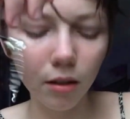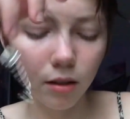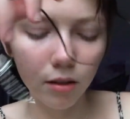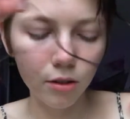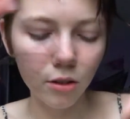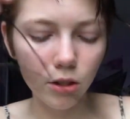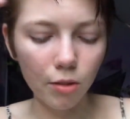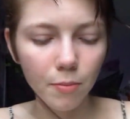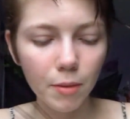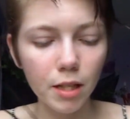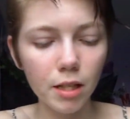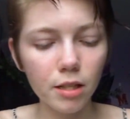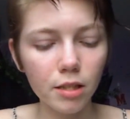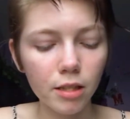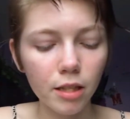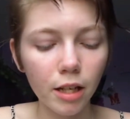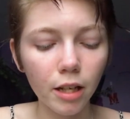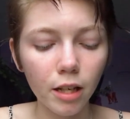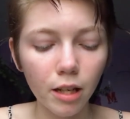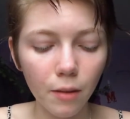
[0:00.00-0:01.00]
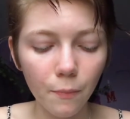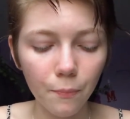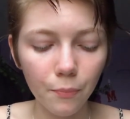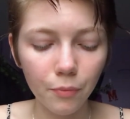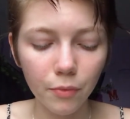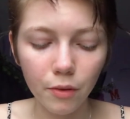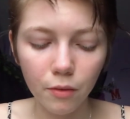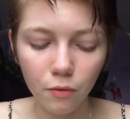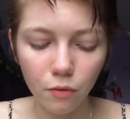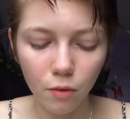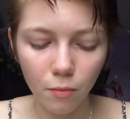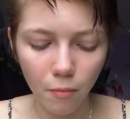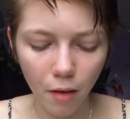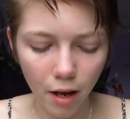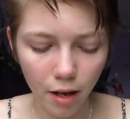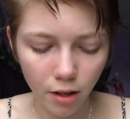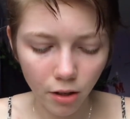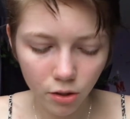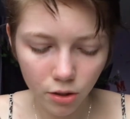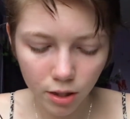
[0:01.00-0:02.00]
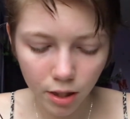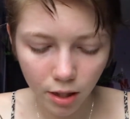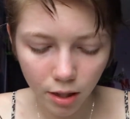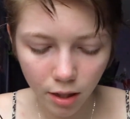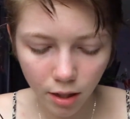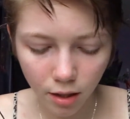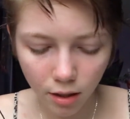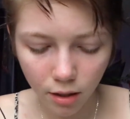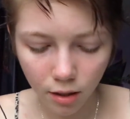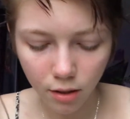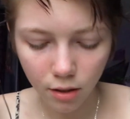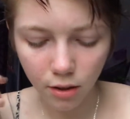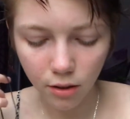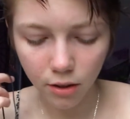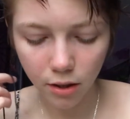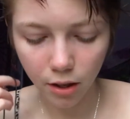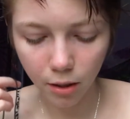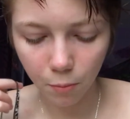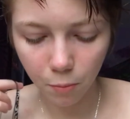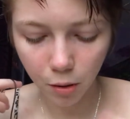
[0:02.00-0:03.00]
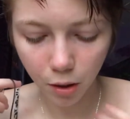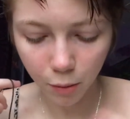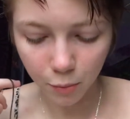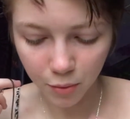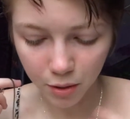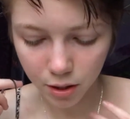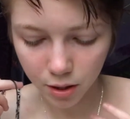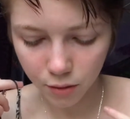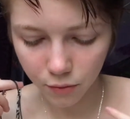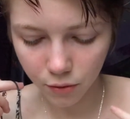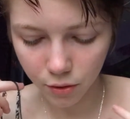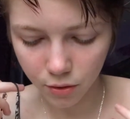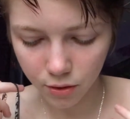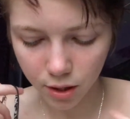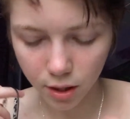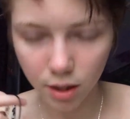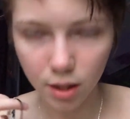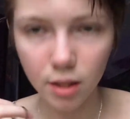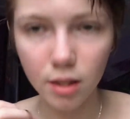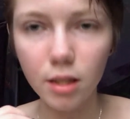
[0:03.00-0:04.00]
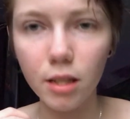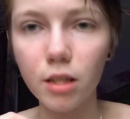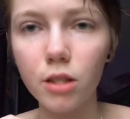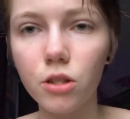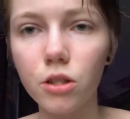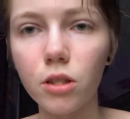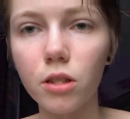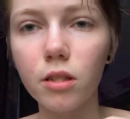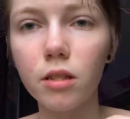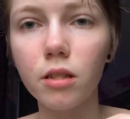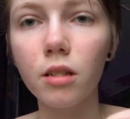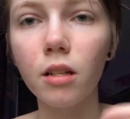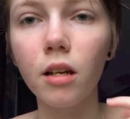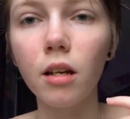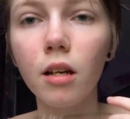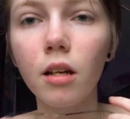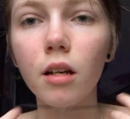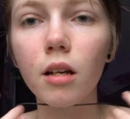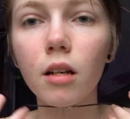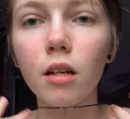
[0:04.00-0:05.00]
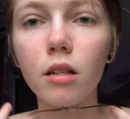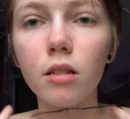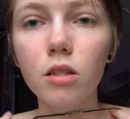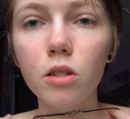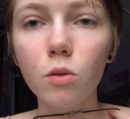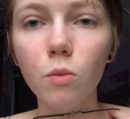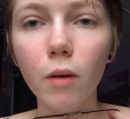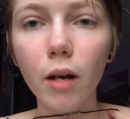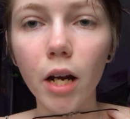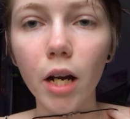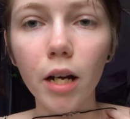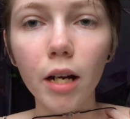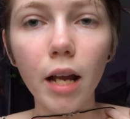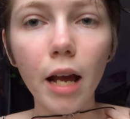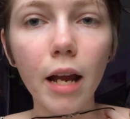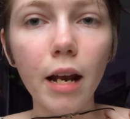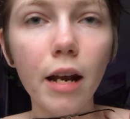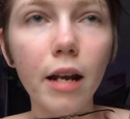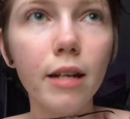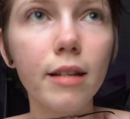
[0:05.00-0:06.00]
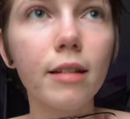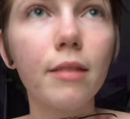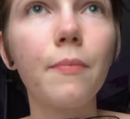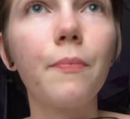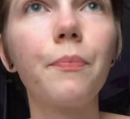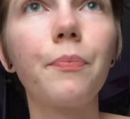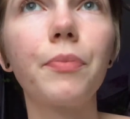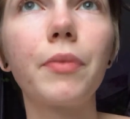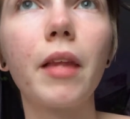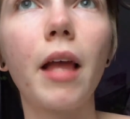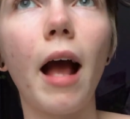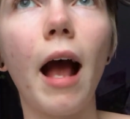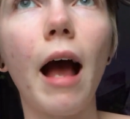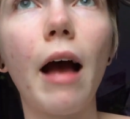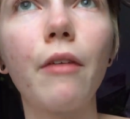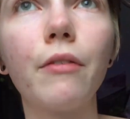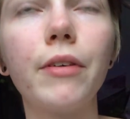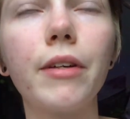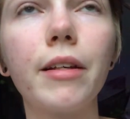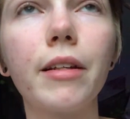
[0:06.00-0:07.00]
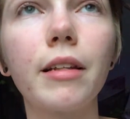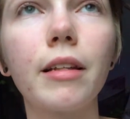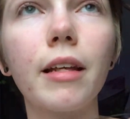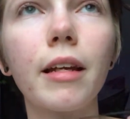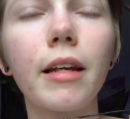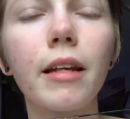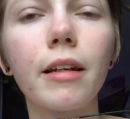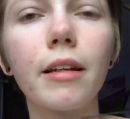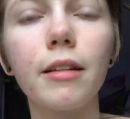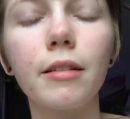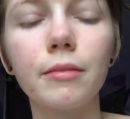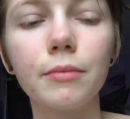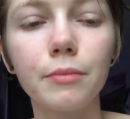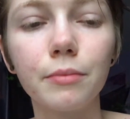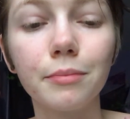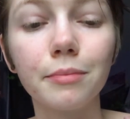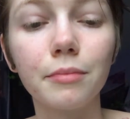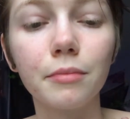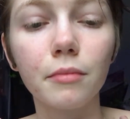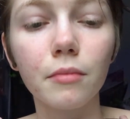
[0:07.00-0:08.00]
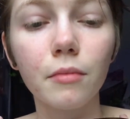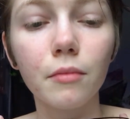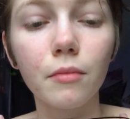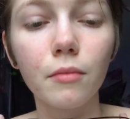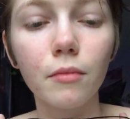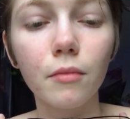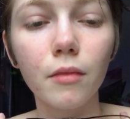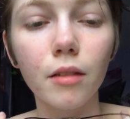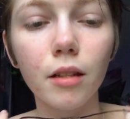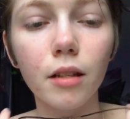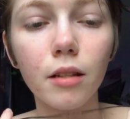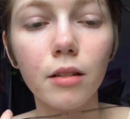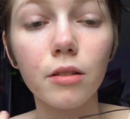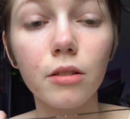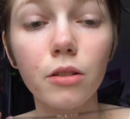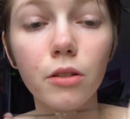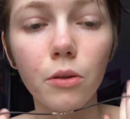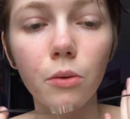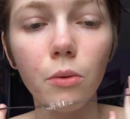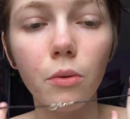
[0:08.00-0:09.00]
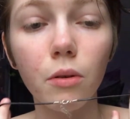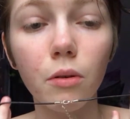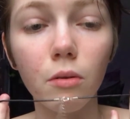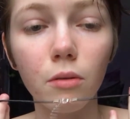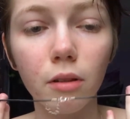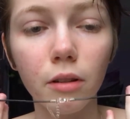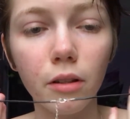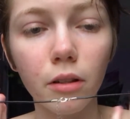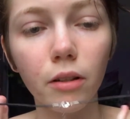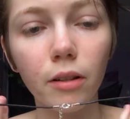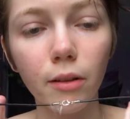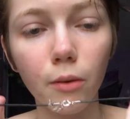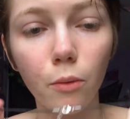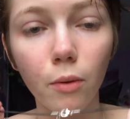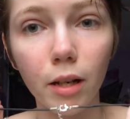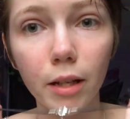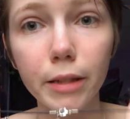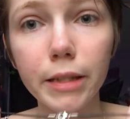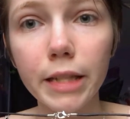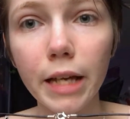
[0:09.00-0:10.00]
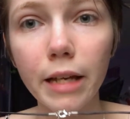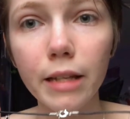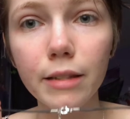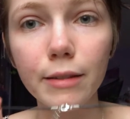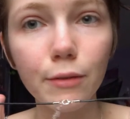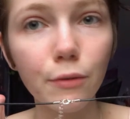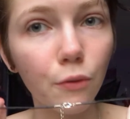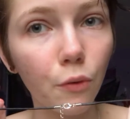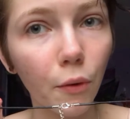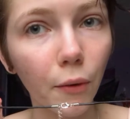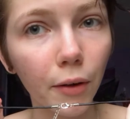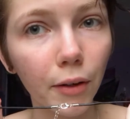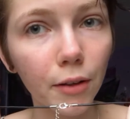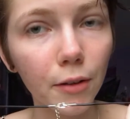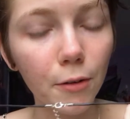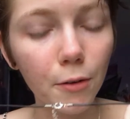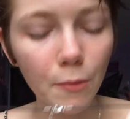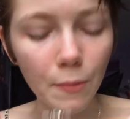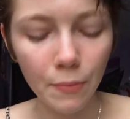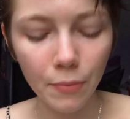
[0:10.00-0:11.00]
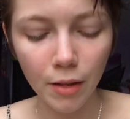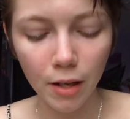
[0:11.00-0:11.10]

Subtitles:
Just because, like, from my understanding, their purpose of using this is just to wear it and have it, like, do literally what it says for you.